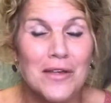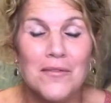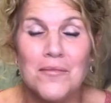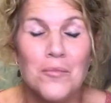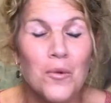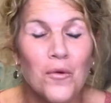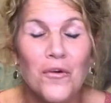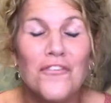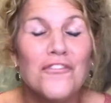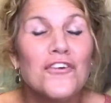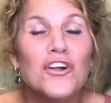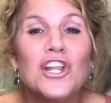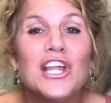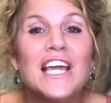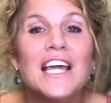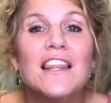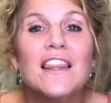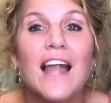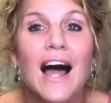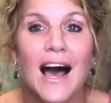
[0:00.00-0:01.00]
more fully
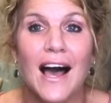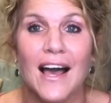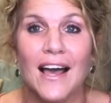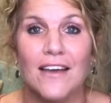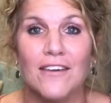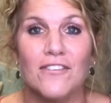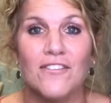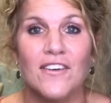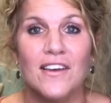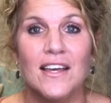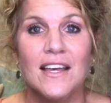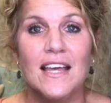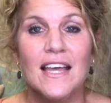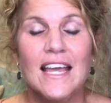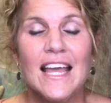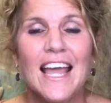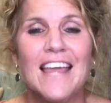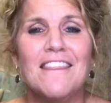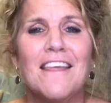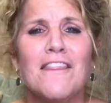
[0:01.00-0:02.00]
alive
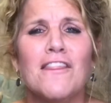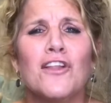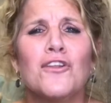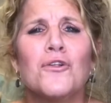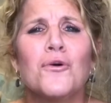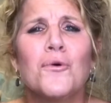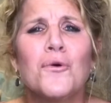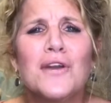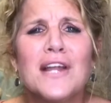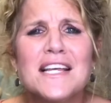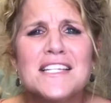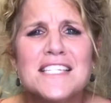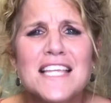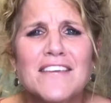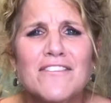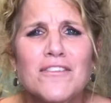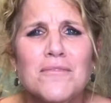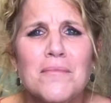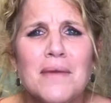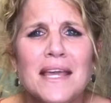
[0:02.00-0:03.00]
and that the Lord has
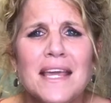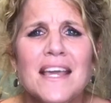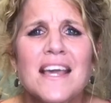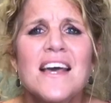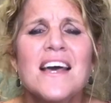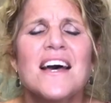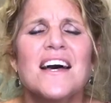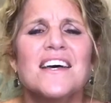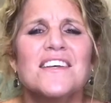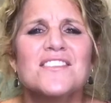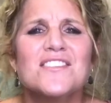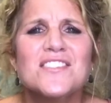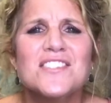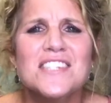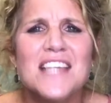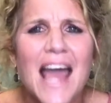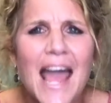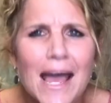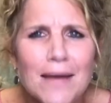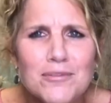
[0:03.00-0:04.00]
given me a
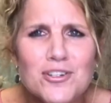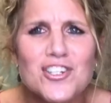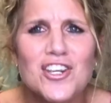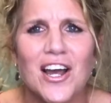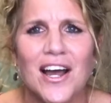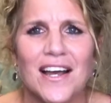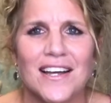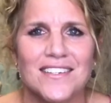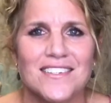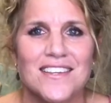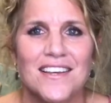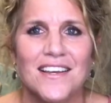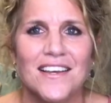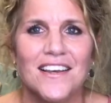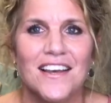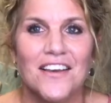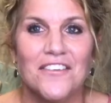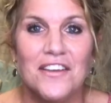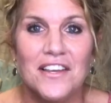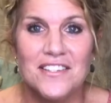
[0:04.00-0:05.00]
snapshot
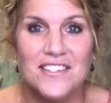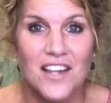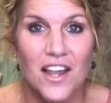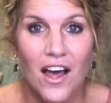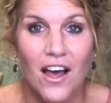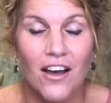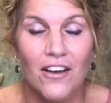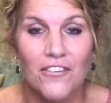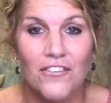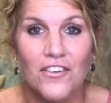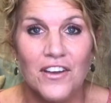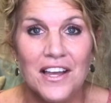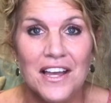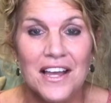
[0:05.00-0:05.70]
of His love